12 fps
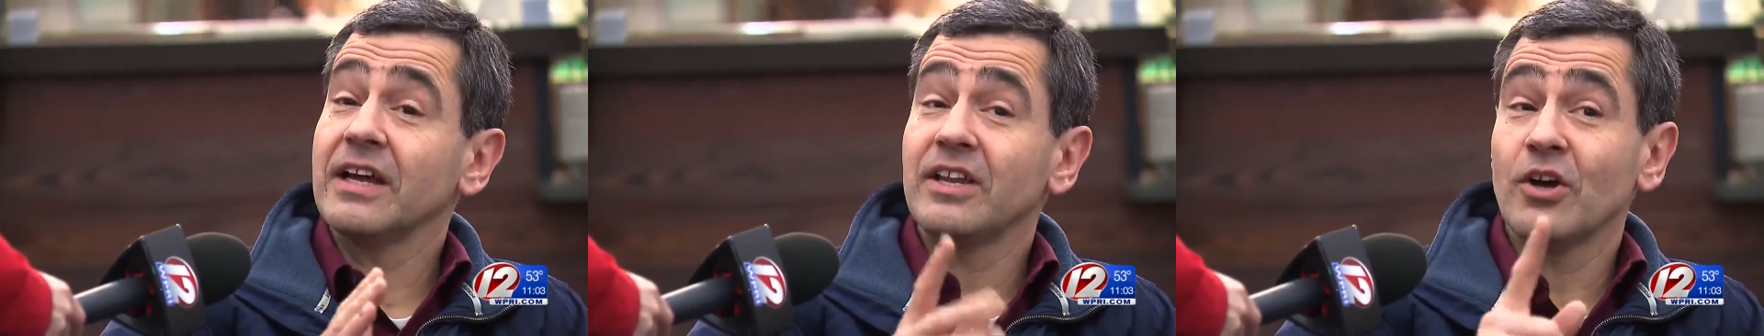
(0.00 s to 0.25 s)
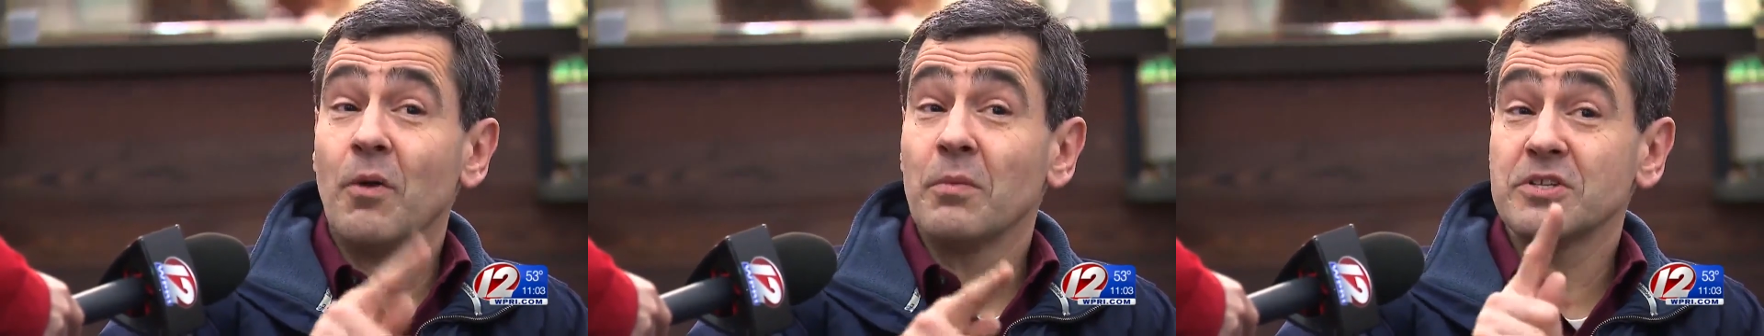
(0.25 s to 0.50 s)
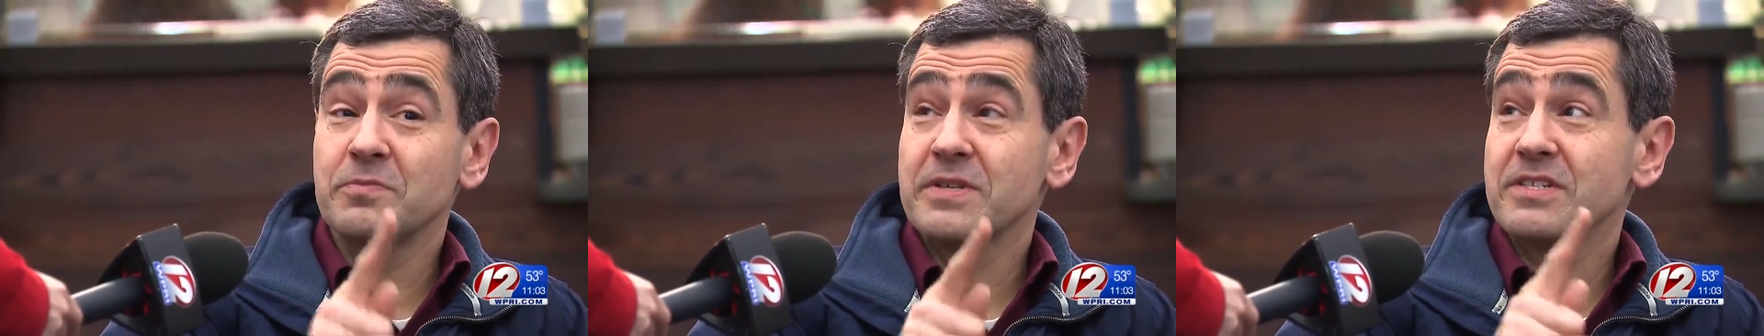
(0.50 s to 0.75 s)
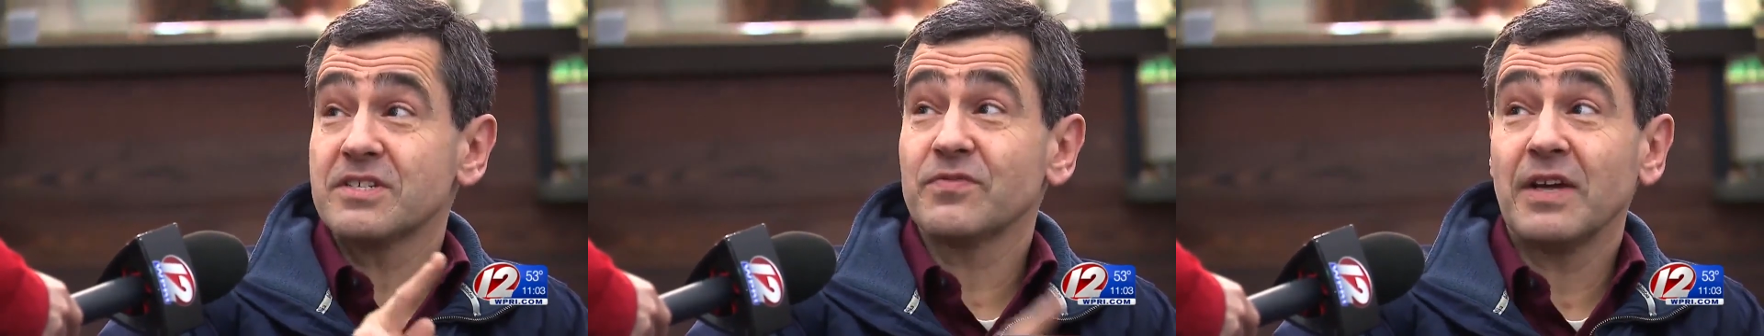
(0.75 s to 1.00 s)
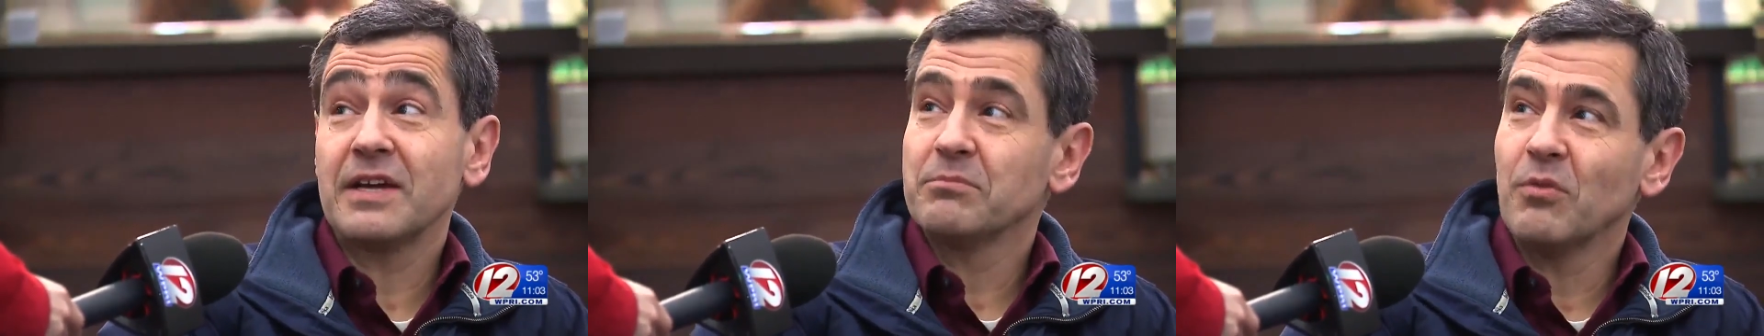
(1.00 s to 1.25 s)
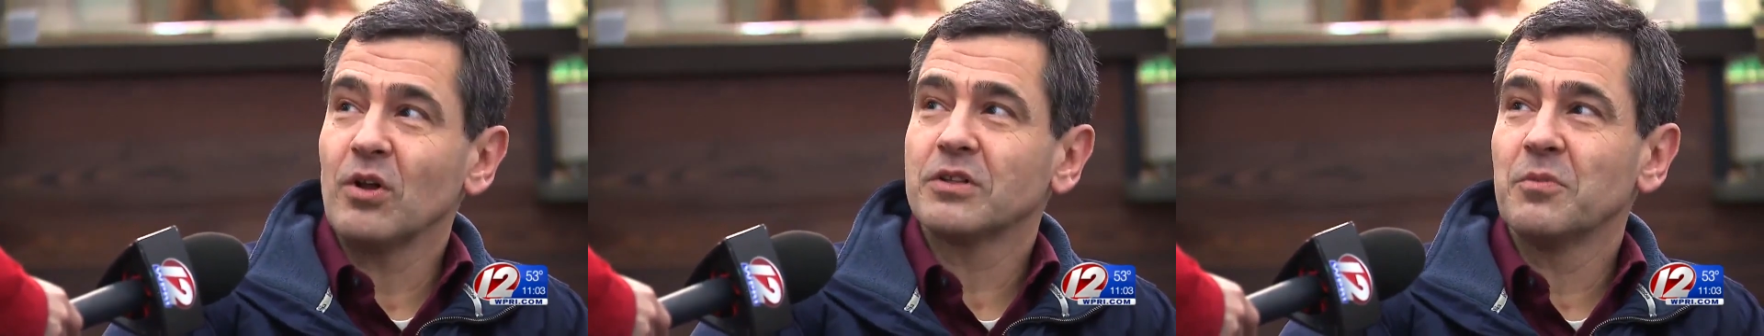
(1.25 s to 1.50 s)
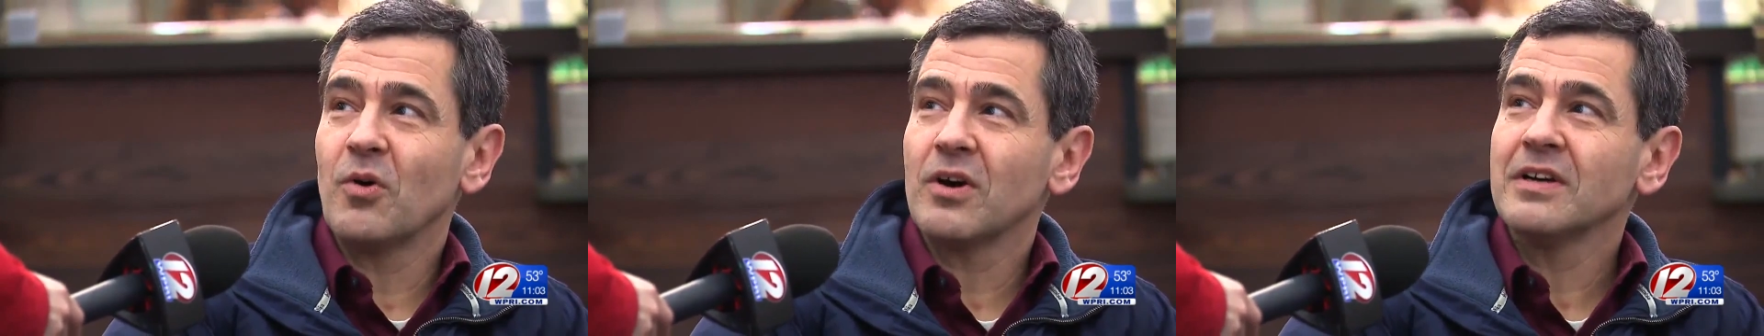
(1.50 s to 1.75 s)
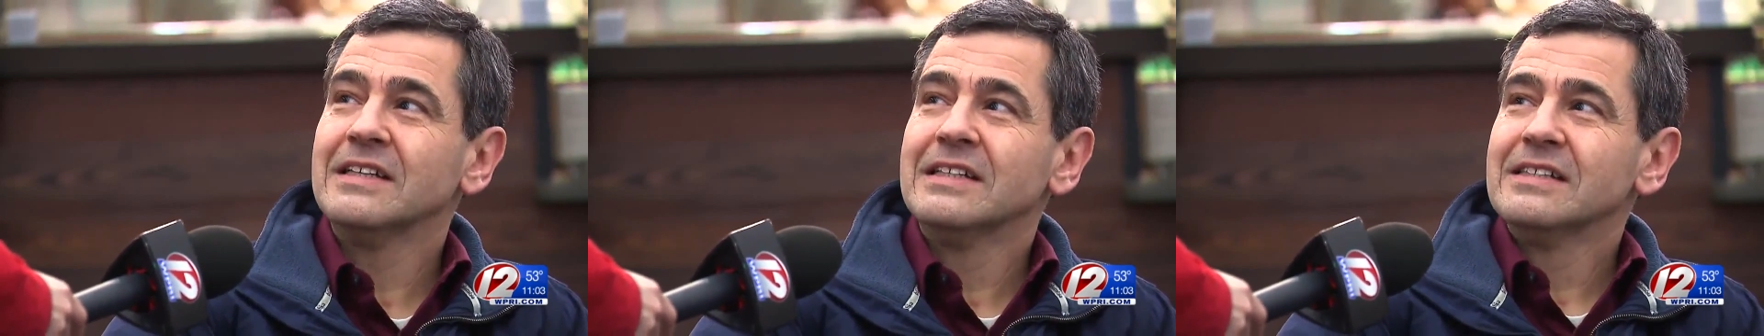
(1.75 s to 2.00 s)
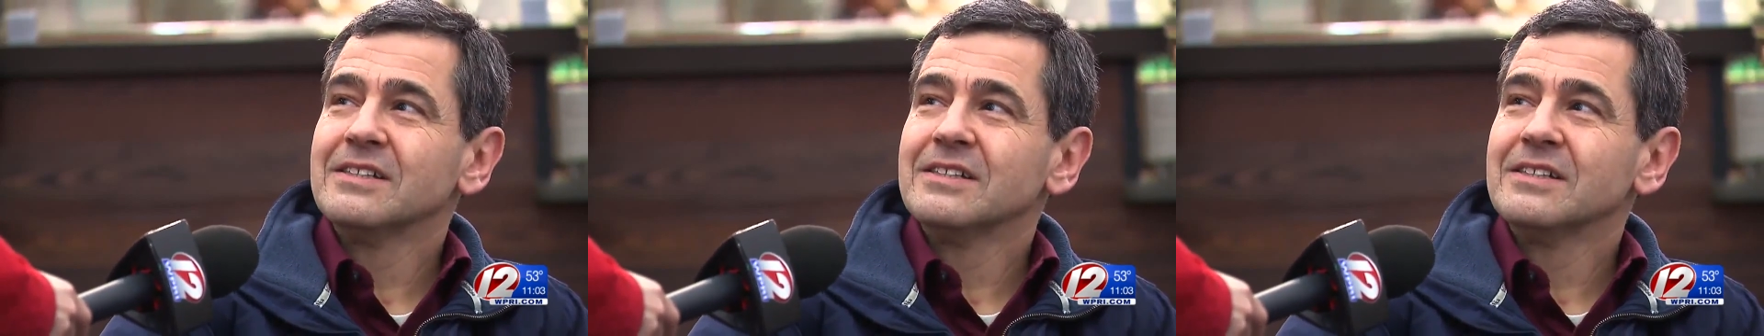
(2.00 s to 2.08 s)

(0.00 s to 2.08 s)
He almost missed his flight in Baltimore,